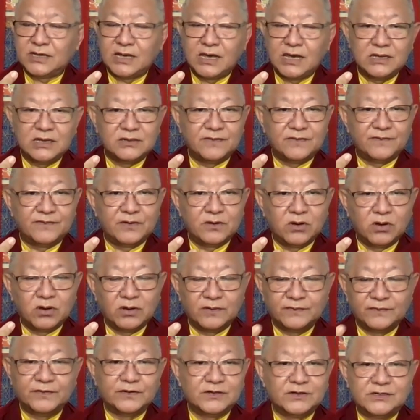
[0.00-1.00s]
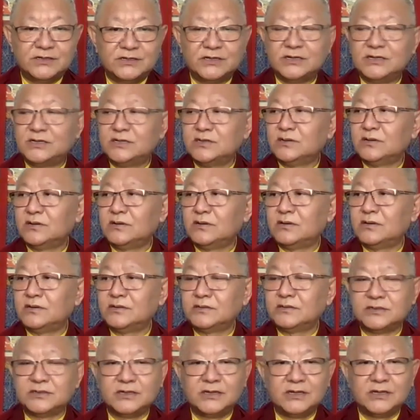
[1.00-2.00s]
kind of comforted,
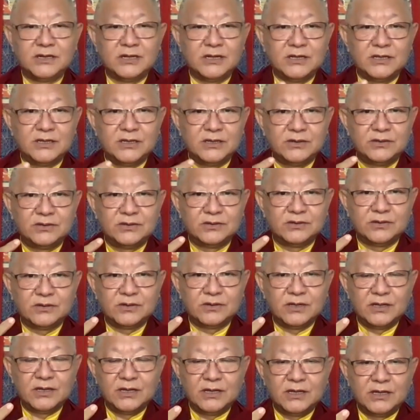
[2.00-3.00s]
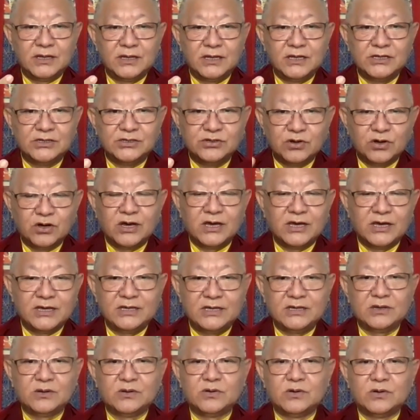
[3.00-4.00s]
or,
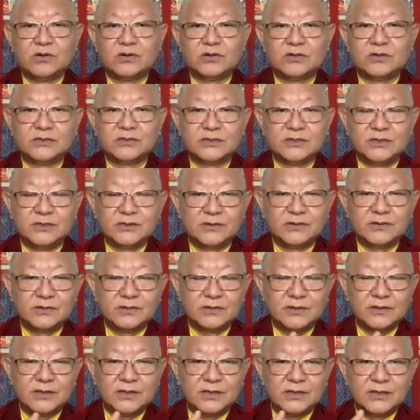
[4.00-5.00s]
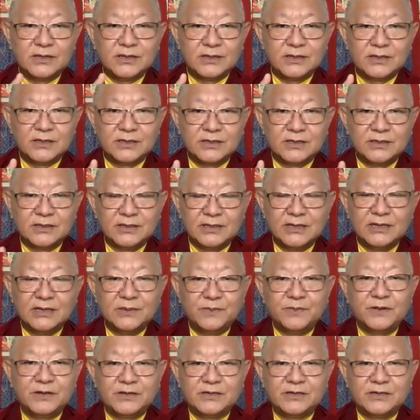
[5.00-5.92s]
enjoying, or, a little